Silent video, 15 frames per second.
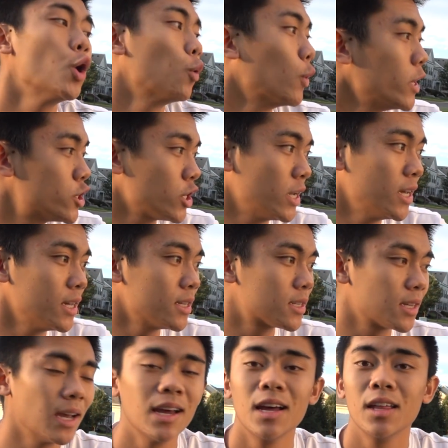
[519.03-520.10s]
which
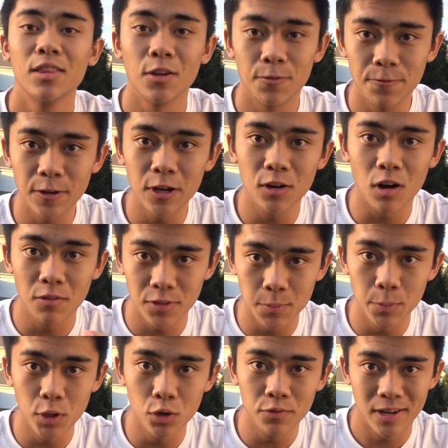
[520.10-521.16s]
is the fear of the
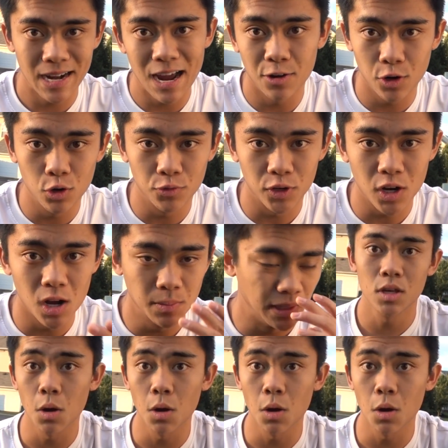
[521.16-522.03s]
move and how to overcome it.